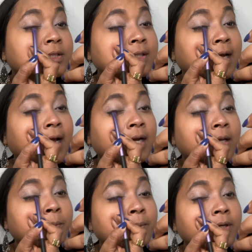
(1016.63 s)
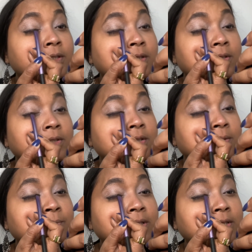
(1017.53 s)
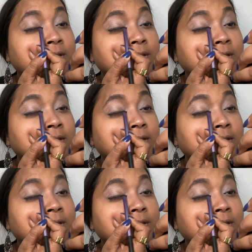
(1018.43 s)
the angle brush, you just smudge it a